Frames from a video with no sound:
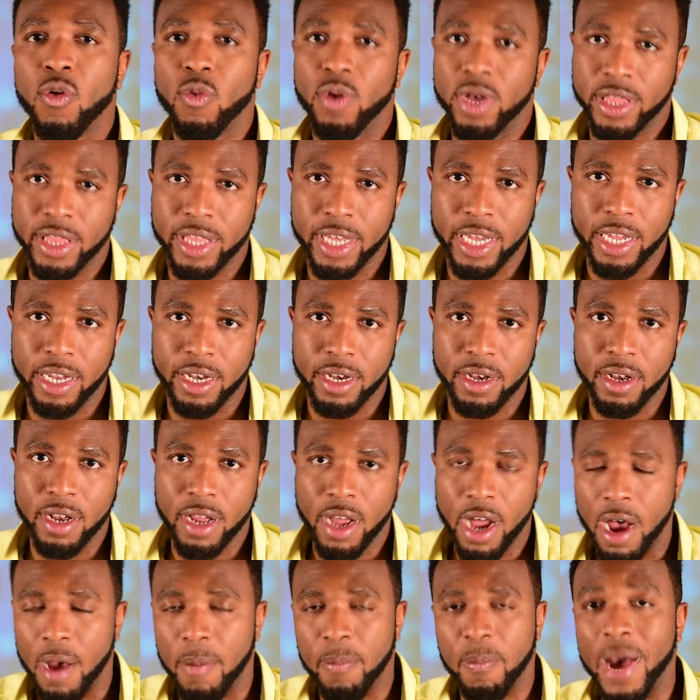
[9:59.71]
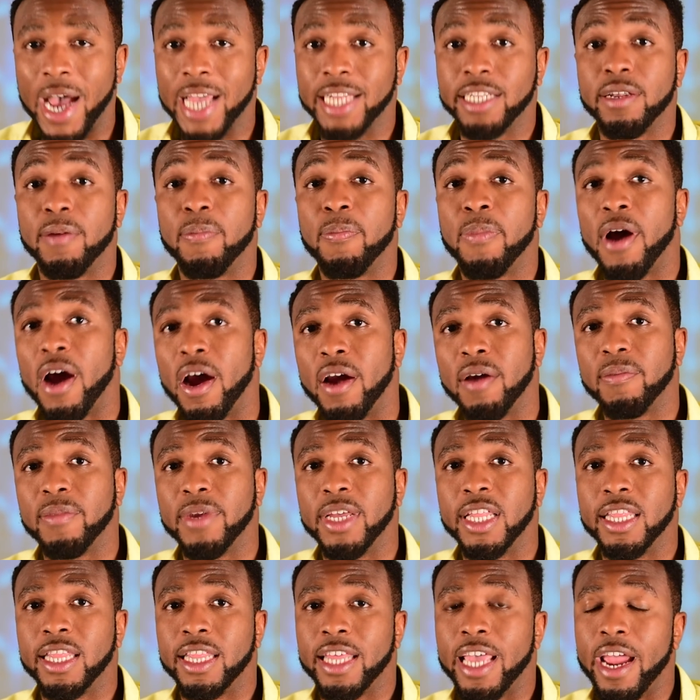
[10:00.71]
within my
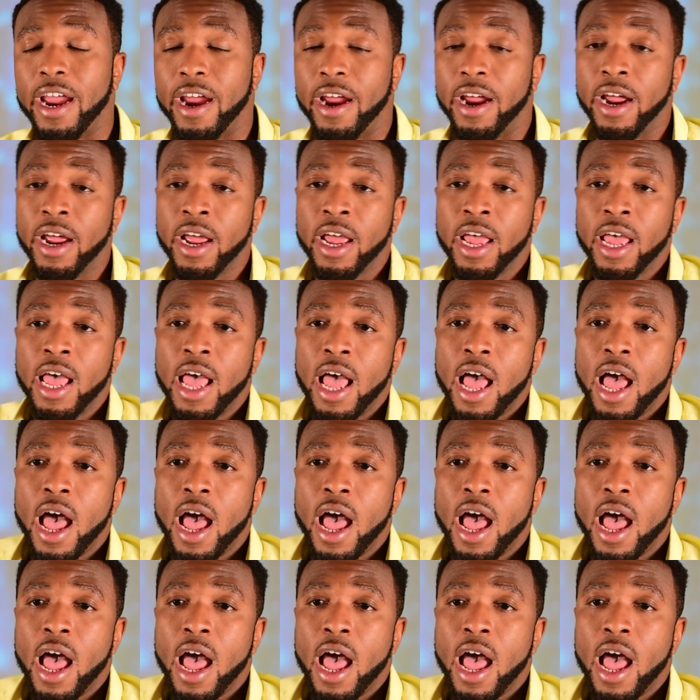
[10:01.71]
department there.